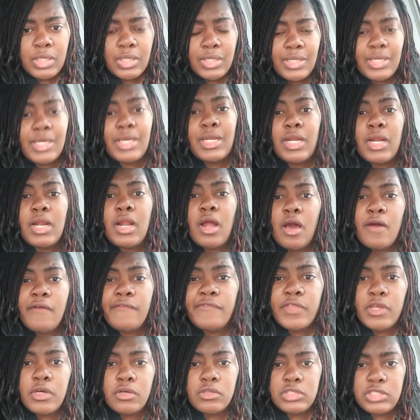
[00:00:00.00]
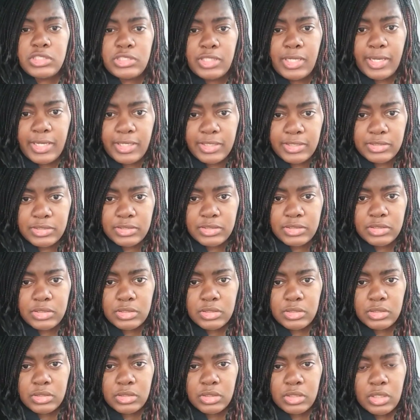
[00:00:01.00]
Get it off your chest
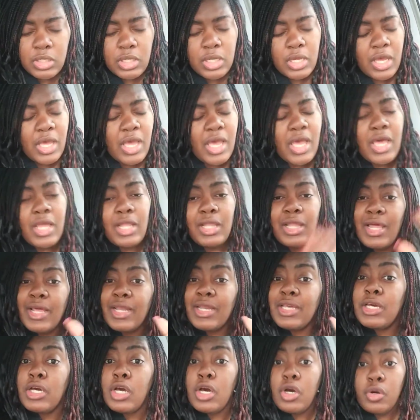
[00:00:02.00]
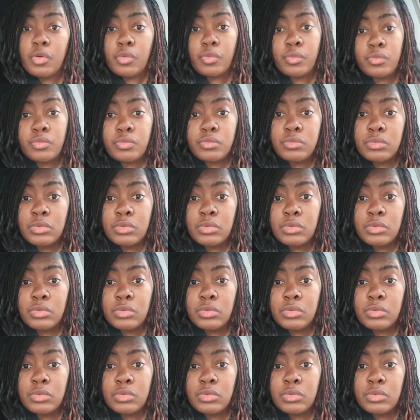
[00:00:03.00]
and let it go.